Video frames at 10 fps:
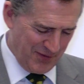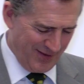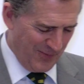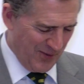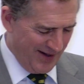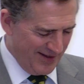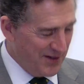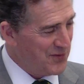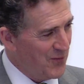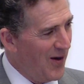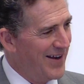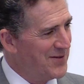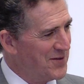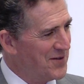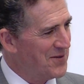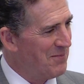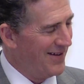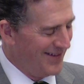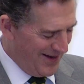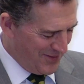I want to get this right since it's my
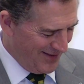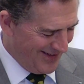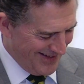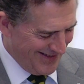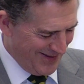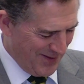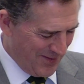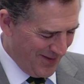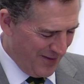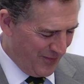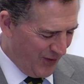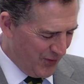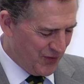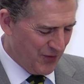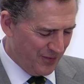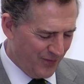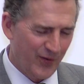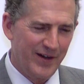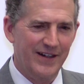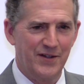last line here, a future
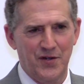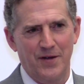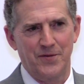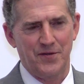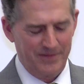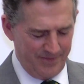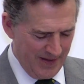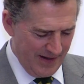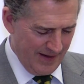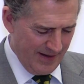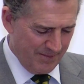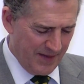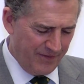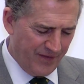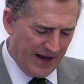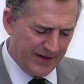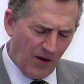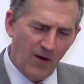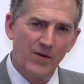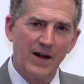freely chosen may find
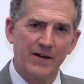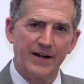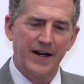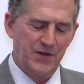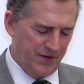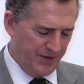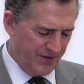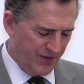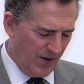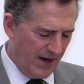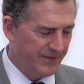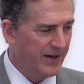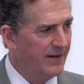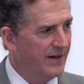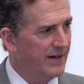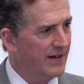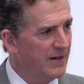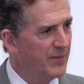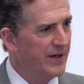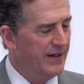all our nations thriving in
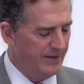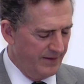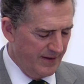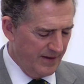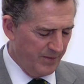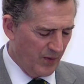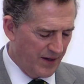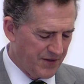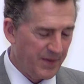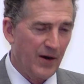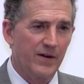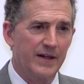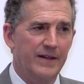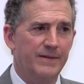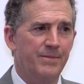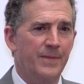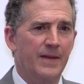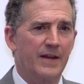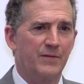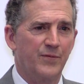liberty, prosperity,
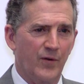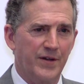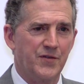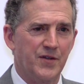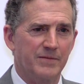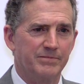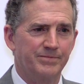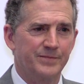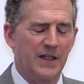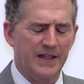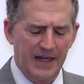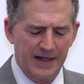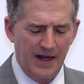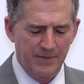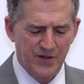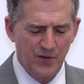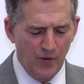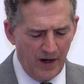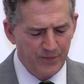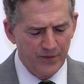and friendship. Again, I'm so
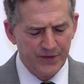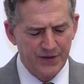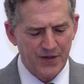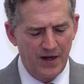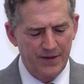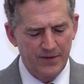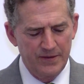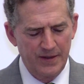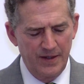grateful for this honor,